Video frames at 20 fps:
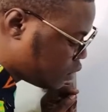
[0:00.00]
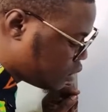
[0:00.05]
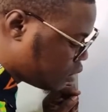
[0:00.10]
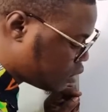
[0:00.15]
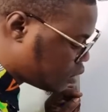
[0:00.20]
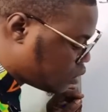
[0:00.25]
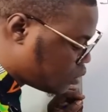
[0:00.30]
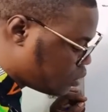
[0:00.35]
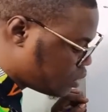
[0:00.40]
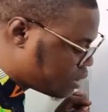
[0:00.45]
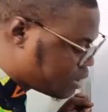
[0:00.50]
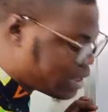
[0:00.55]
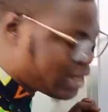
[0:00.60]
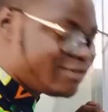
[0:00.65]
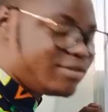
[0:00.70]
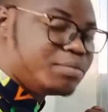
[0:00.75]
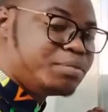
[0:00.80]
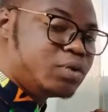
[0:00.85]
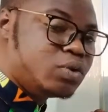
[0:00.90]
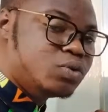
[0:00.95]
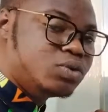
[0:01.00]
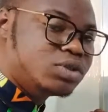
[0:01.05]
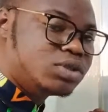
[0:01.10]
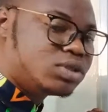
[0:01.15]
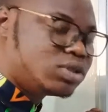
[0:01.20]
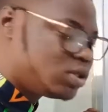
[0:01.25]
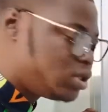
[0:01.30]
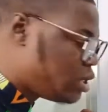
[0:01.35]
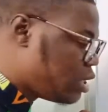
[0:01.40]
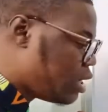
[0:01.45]
So 7
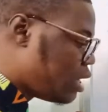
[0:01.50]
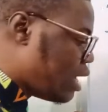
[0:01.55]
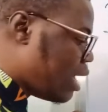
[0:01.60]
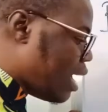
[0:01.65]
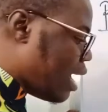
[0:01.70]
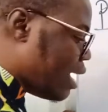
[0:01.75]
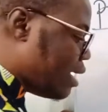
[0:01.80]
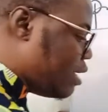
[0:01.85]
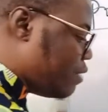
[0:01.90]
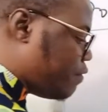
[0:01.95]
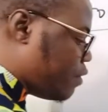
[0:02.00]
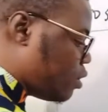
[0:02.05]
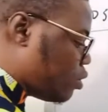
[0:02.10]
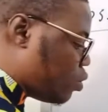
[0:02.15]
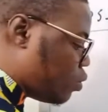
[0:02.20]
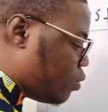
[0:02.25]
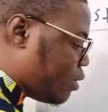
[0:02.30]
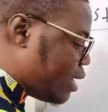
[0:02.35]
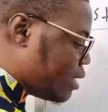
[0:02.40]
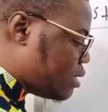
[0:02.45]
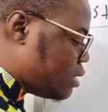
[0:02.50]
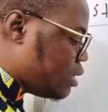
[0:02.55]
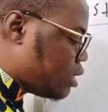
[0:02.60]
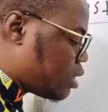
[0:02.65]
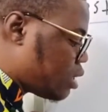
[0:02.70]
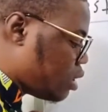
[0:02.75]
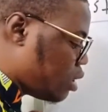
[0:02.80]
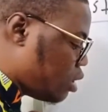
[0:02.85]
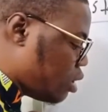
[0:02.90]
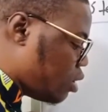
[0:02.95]
bones. And then for the
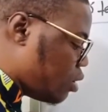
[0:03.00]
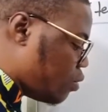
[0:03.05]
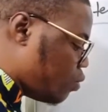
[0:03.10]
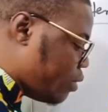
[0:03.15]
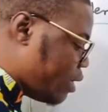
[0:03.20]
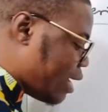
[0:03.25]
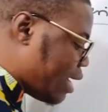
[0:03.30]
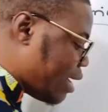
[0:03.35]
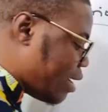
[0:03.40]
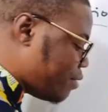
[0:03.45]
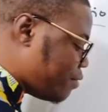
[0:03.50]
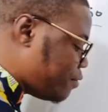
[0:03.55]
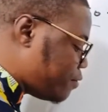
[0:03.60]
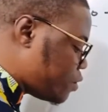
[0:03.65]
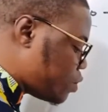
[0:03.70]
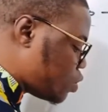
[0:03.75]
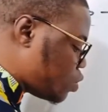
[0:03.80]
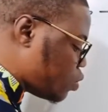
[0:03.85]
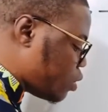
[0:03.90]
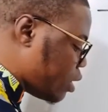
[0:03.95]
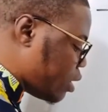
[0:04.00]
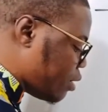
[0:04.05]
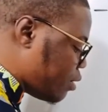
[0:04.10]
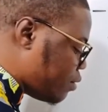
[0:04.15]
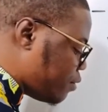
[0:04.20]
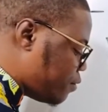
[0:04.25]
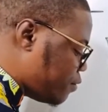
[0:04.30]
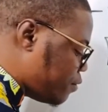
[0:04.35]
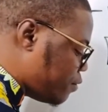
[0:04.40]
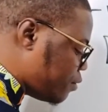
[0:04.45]
thoracic, we have
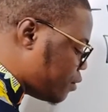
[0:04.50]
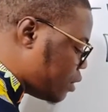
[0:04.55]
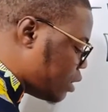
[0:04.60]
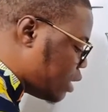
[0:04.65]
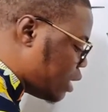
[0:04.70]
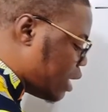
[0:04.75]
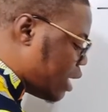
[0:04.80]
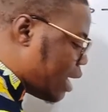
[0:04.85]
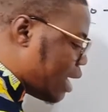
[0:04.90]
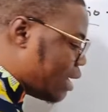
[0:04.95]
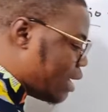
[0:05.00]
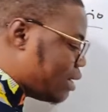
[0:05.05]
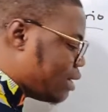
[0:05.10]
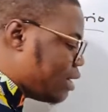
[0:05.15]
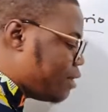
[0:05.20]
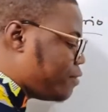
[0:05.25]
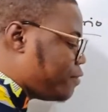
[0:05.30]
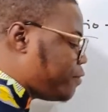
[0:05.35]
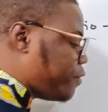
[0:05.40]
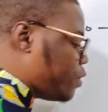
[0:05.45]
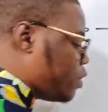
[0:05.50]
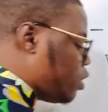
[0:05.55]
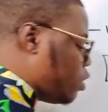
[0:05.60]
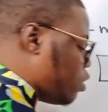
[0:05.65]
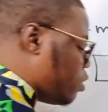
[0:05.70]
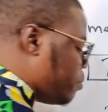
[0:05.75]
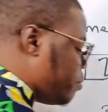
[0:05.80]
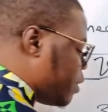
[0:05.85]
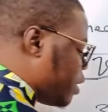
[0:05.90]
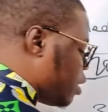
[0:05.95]
12. And then for the
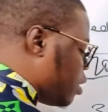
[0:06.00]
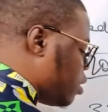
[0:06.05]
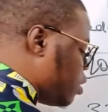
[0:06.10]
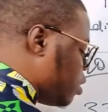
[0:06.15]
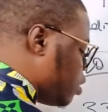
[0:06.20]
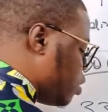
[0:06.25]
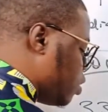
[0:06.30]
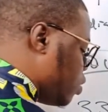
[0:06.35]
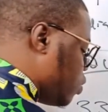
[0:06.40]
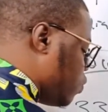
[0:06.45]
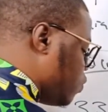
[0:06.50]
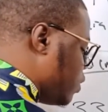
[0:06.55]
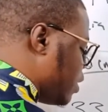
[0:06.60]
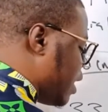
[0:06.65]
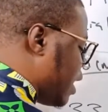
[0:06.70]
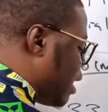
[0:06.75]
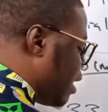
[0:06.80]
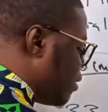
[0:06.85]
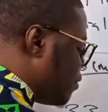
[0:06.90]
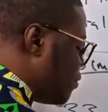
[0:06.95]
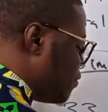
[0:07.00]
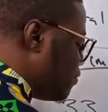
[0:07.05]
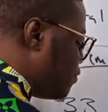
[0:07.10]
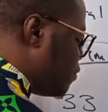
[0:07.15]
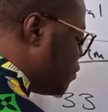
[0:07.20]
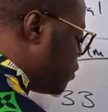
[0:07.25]
lumbar, we have